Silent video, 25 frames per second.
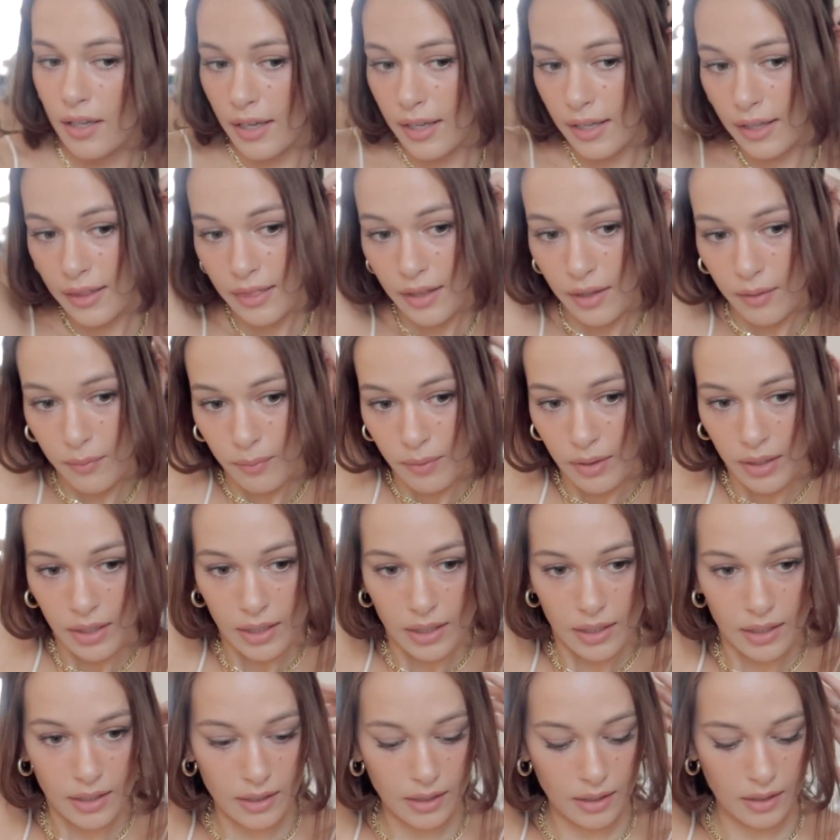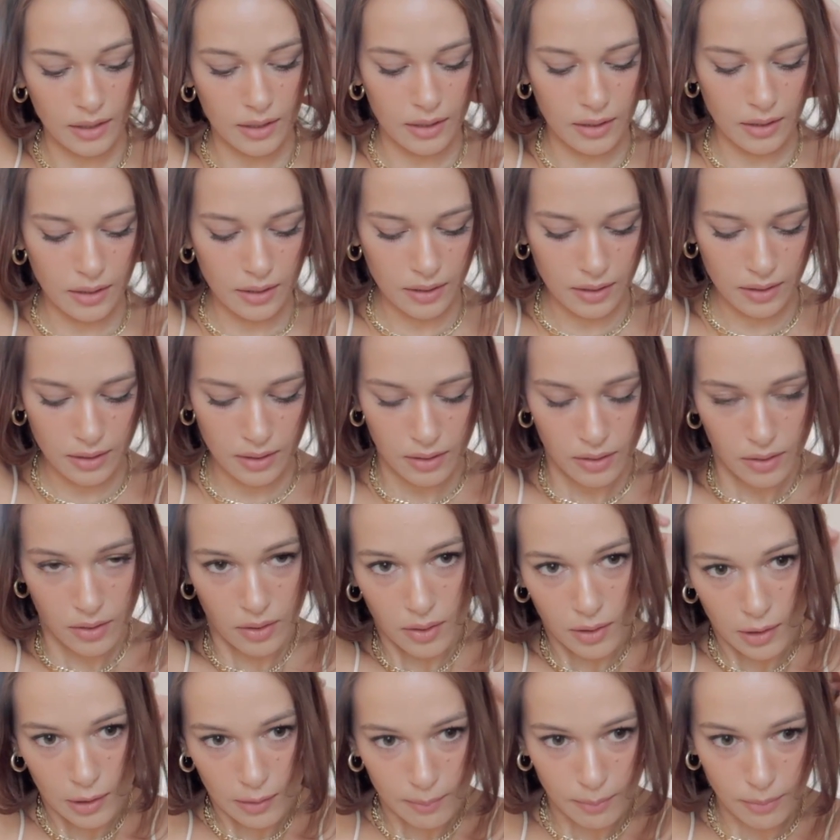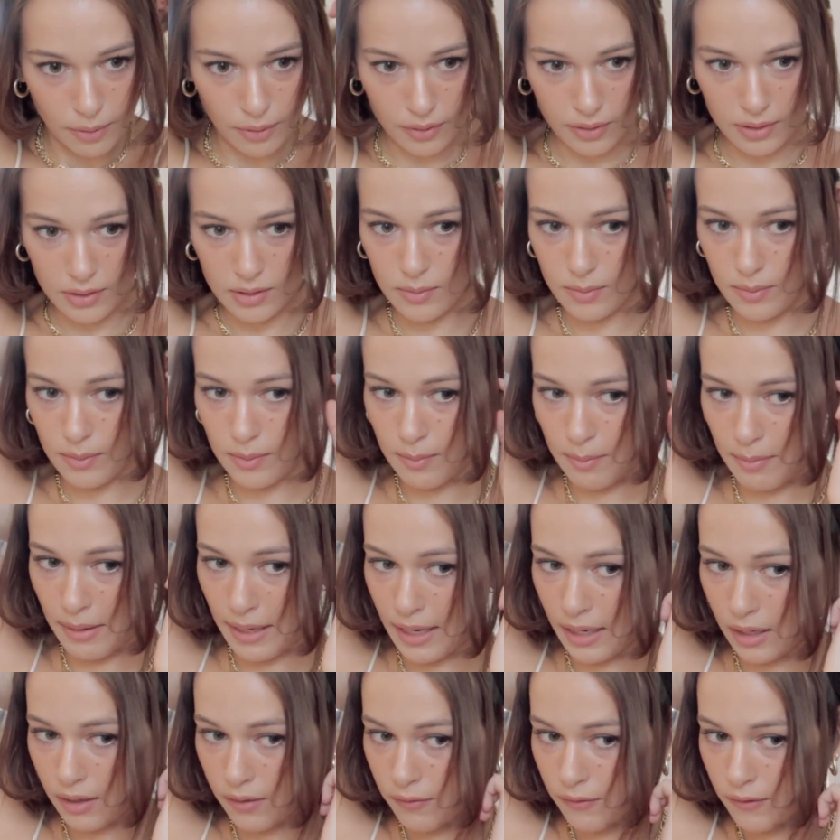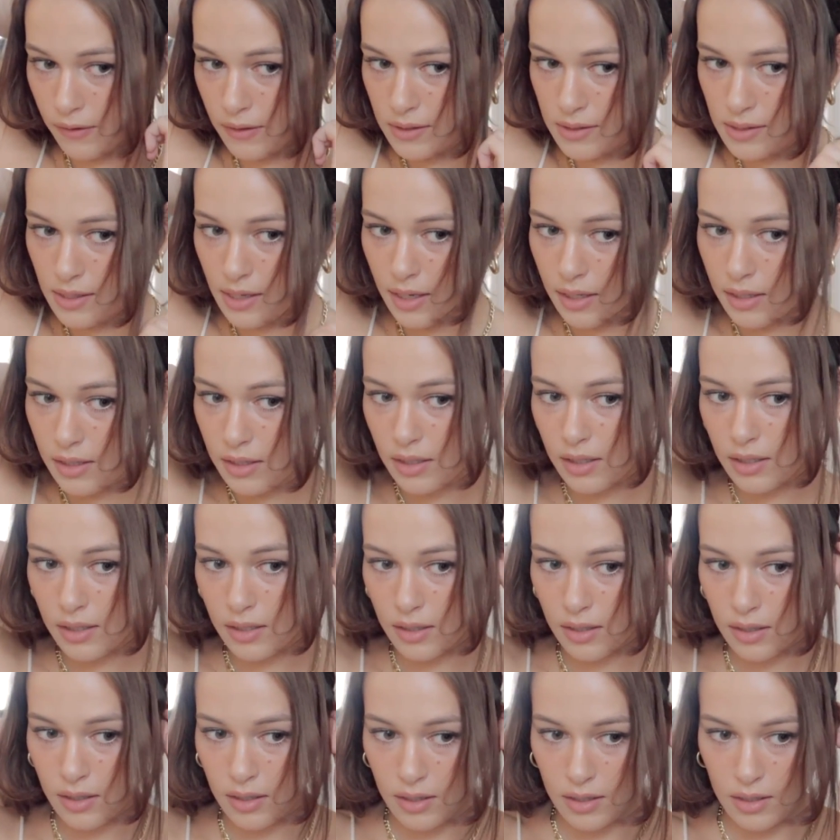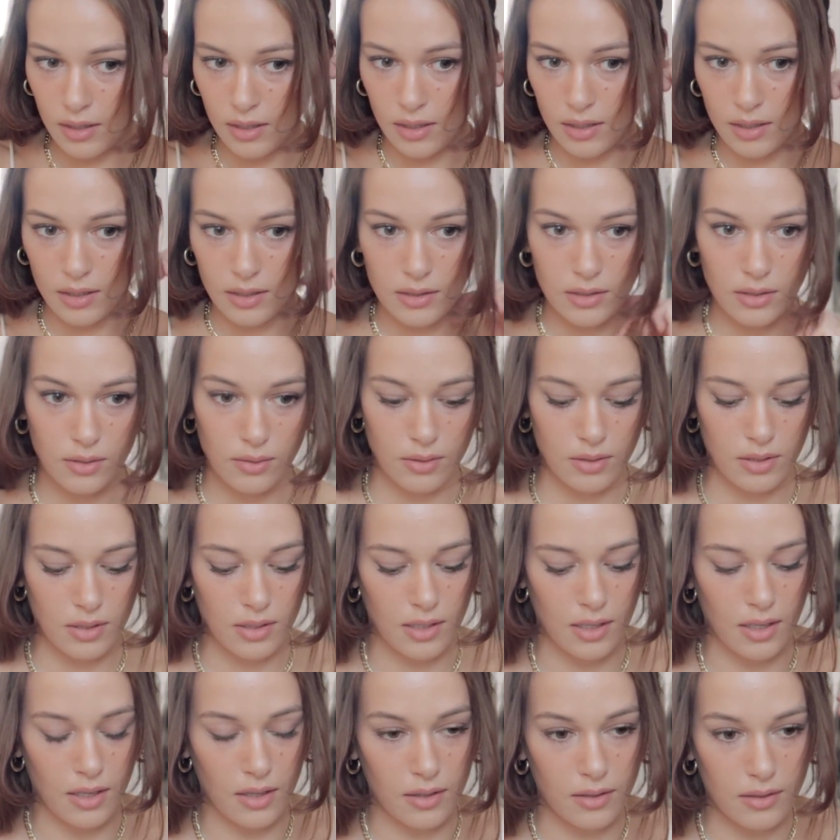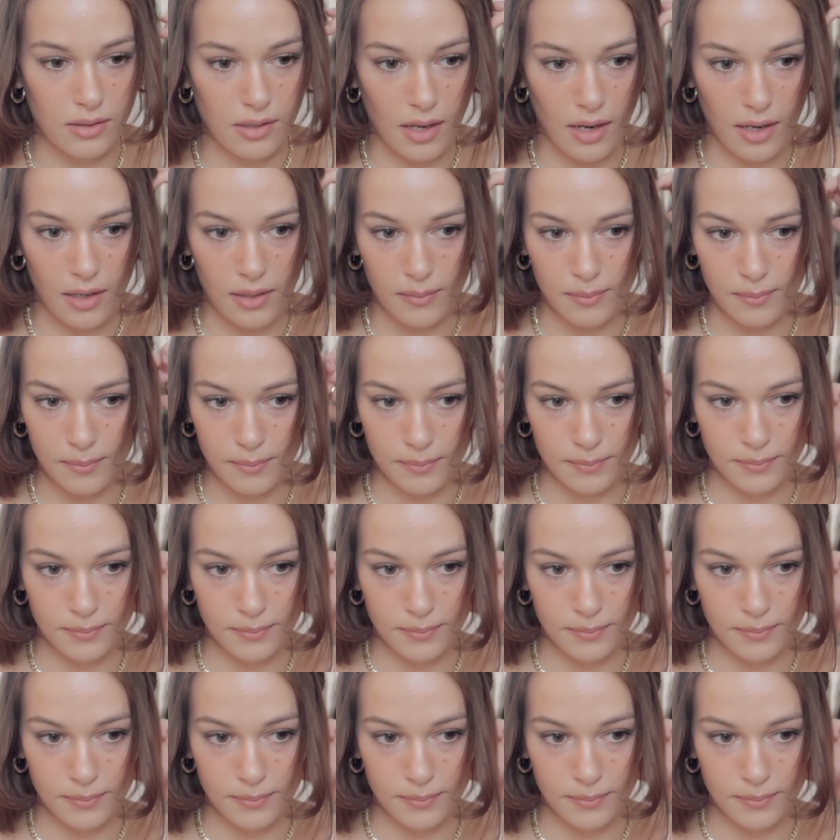And then we can pull this one back for a sec and do it to the other side,